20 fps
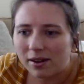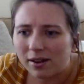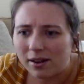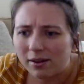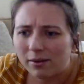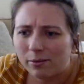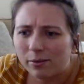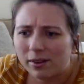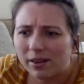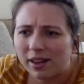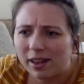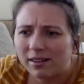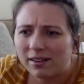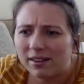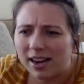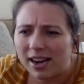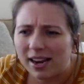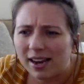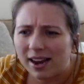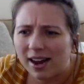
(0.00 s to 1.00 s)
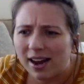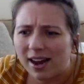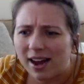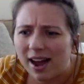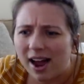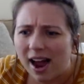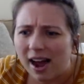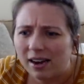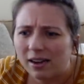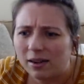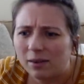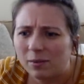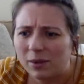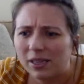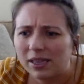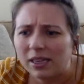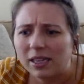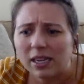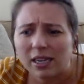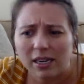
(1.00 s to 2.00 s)
Uh, that's like uh, Adam
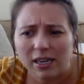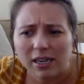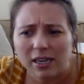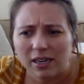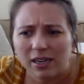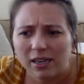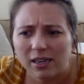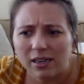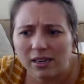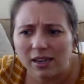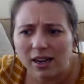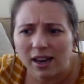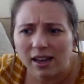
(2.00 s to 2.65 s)
and Lena,